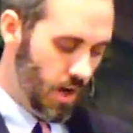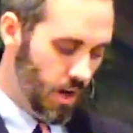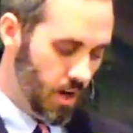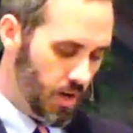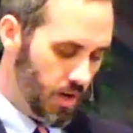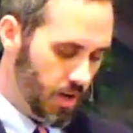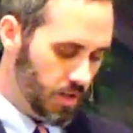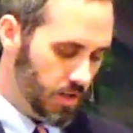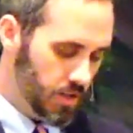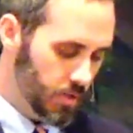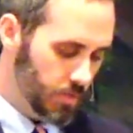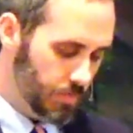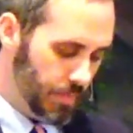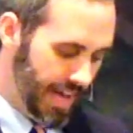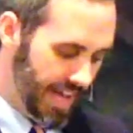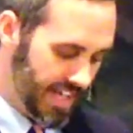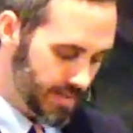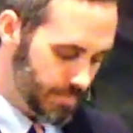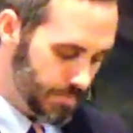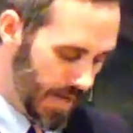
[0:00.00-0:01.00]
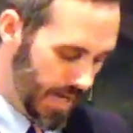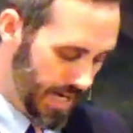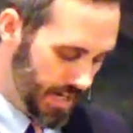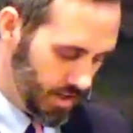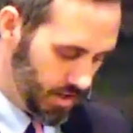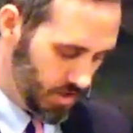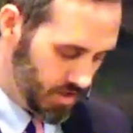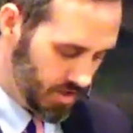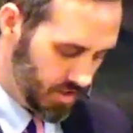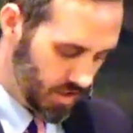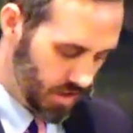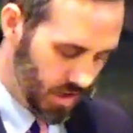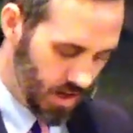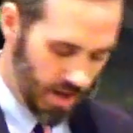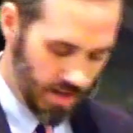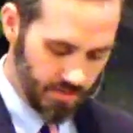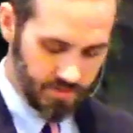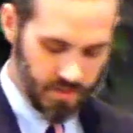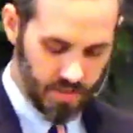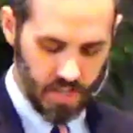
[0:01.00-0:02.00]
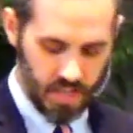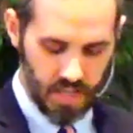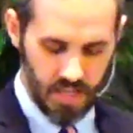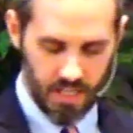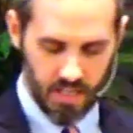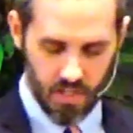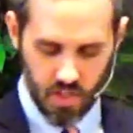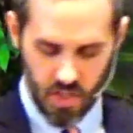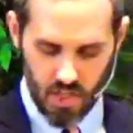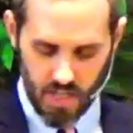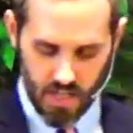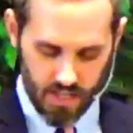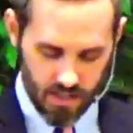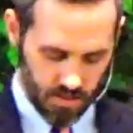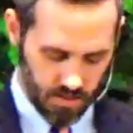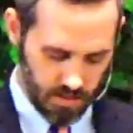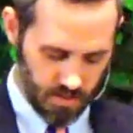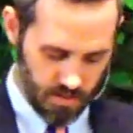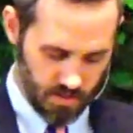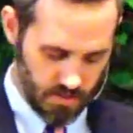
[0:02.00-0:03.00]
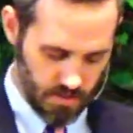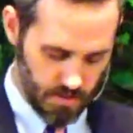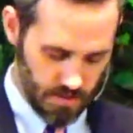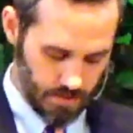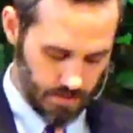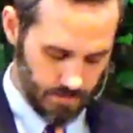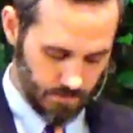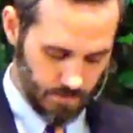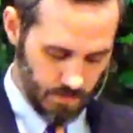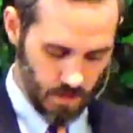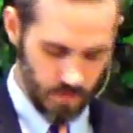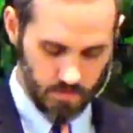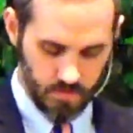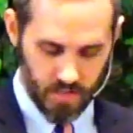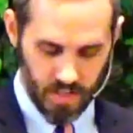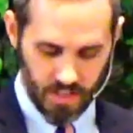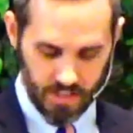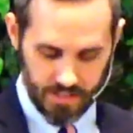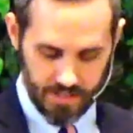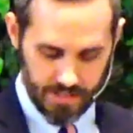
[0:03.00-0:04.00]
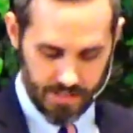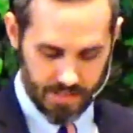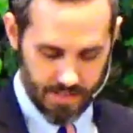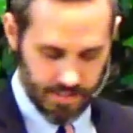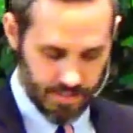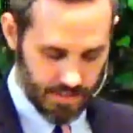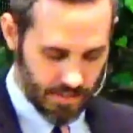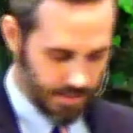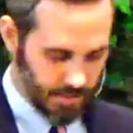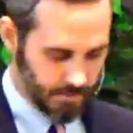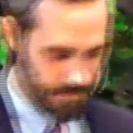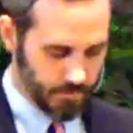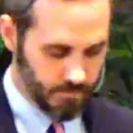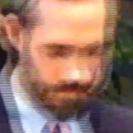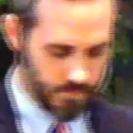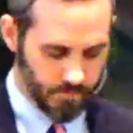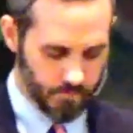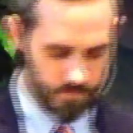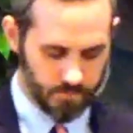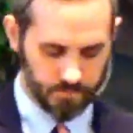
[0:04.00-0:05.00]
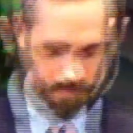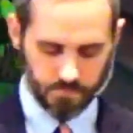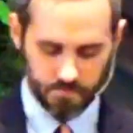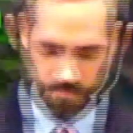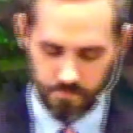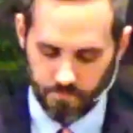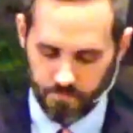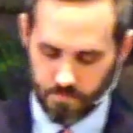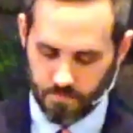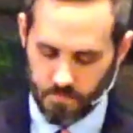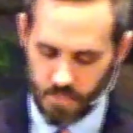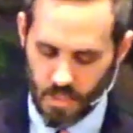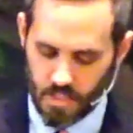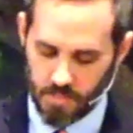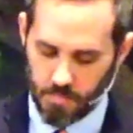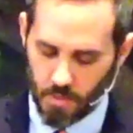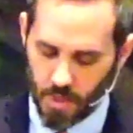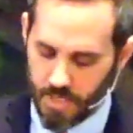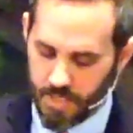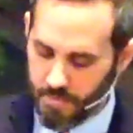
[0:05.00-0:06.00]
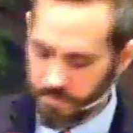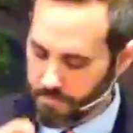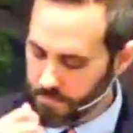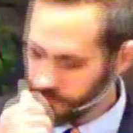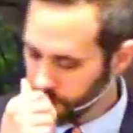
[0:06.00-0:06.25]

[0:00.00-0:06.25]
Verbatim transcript: All who pass by her scoff and shake their fists." Let's pray.